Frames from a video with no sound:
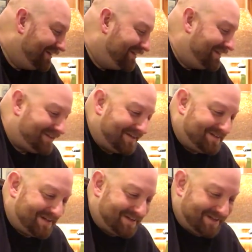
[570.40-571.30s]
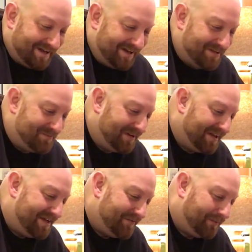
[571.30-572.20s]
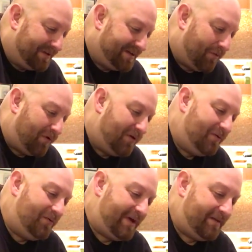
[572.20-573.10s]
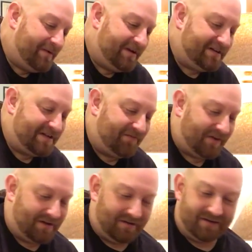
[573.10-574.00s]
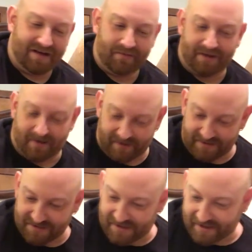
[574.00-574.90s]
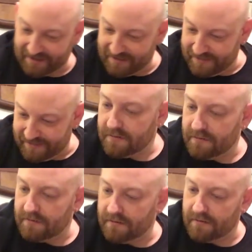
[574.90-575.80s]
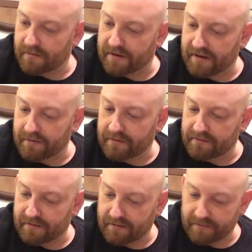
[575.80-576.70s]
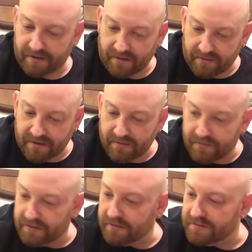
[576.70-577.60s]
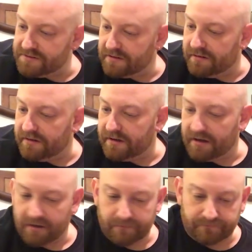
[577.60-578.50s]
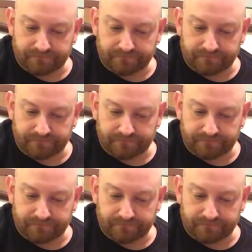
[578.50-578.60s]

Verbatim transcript: This is just unbelievably whoa, wait a minute, difficult. Here we go, here's another. Okay, there we go, that one goes on there.